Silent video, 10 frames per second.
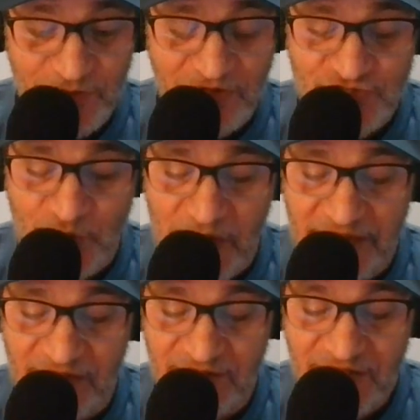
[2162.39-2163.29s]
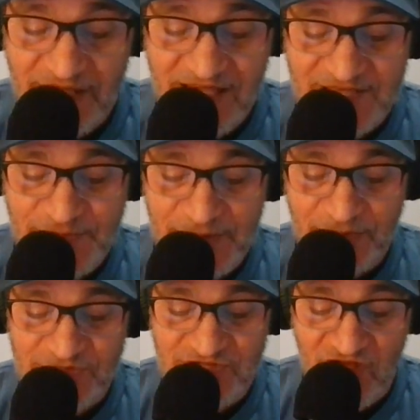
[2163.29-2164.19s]
without trial, as
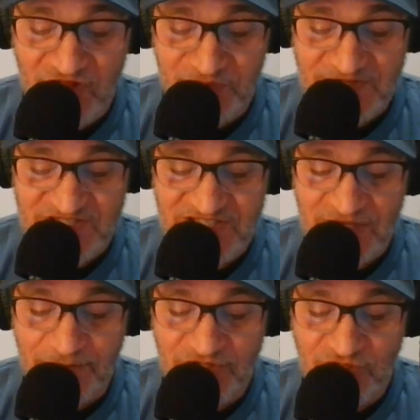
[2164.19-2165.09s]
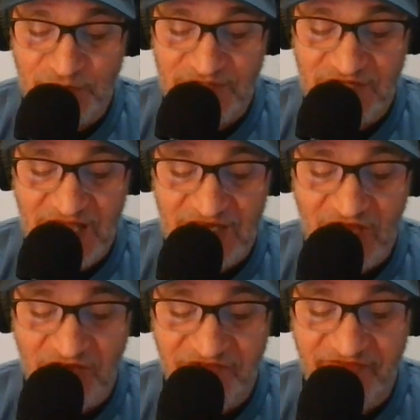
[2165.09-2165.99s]
people saw them as subhuman and
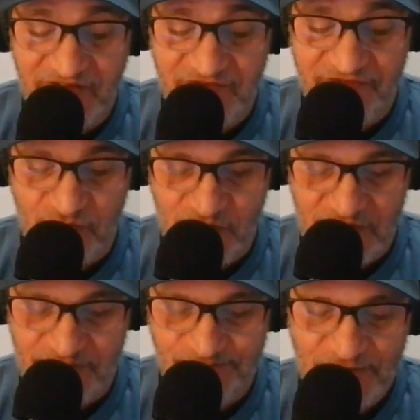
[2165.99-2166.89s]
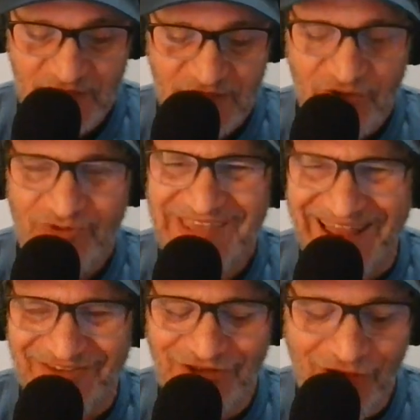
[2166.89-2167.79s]
unfit for one. Well, yeah,
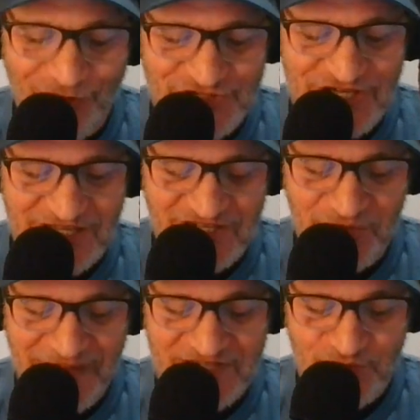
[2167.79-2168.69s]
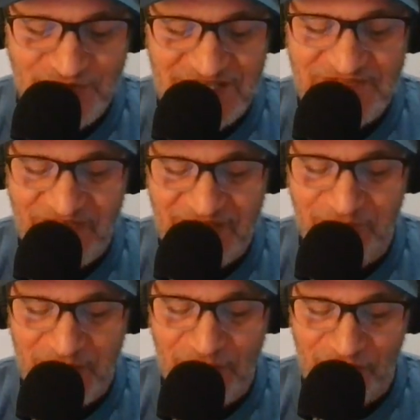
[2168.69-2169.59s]
no shit. Can you imagine what these fucking
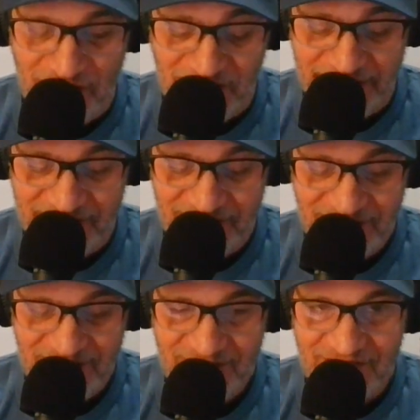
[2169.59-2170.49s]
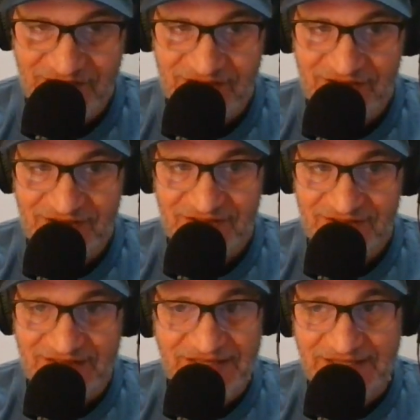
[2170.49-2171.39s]
people look like?
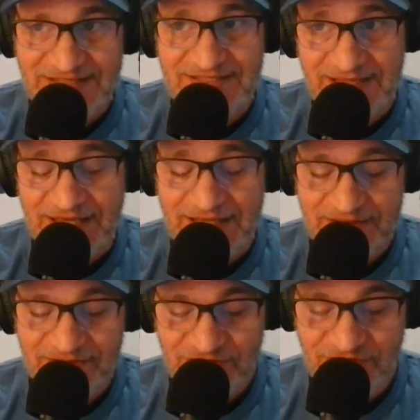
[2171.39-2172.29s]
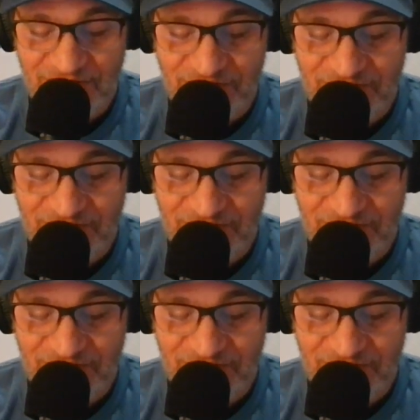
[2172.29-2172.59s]
It's they're